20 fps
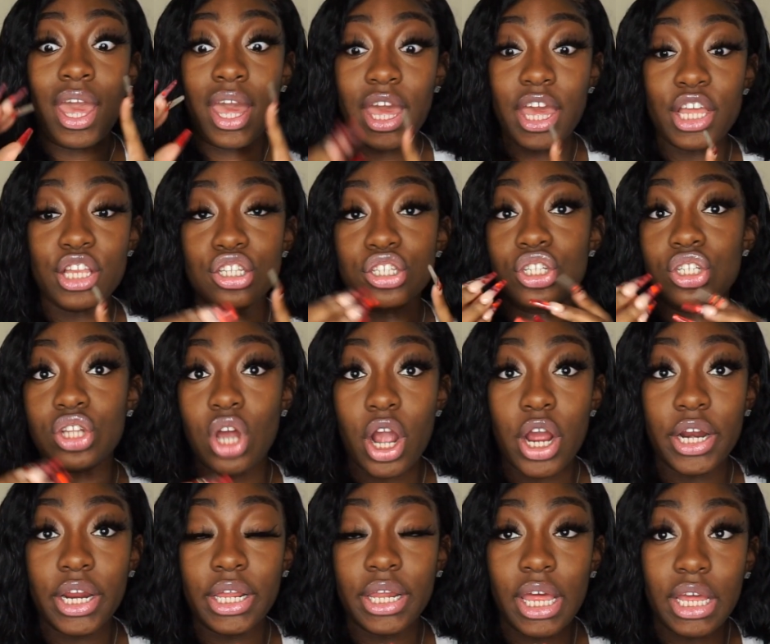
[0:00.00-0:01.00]
in
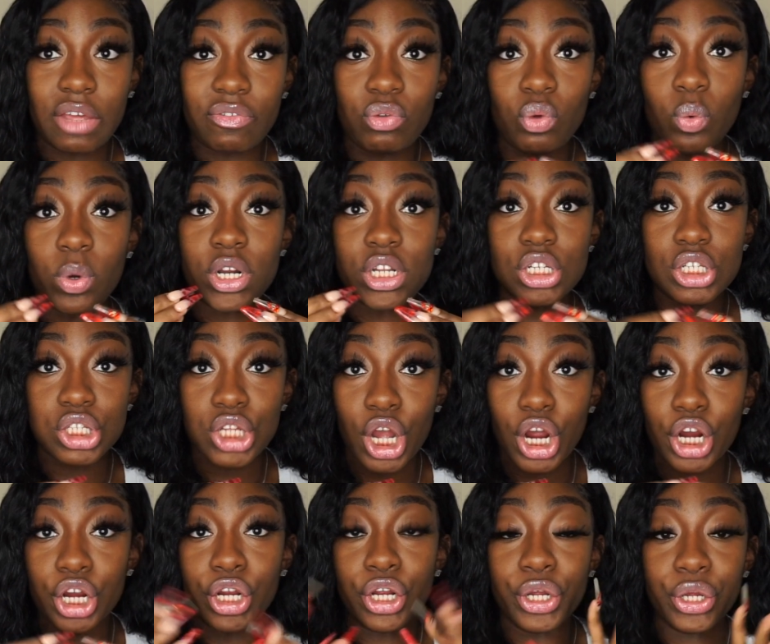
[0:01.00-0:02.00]
starting, like if you want to
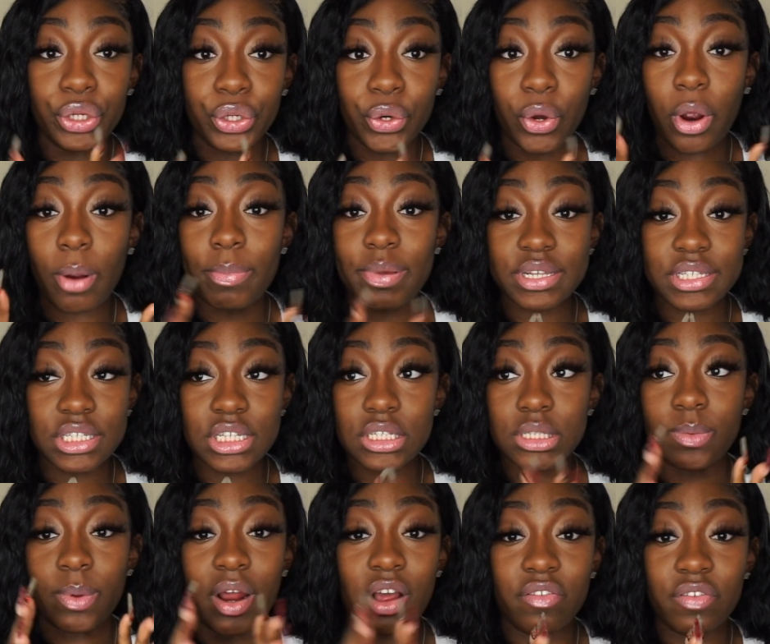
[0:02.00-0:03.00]
start your
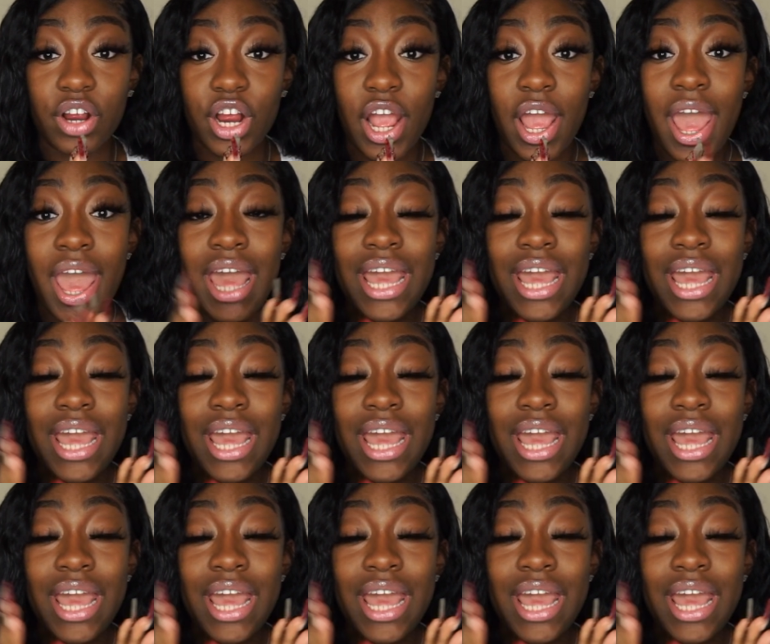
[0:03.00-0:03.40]
business, whatever,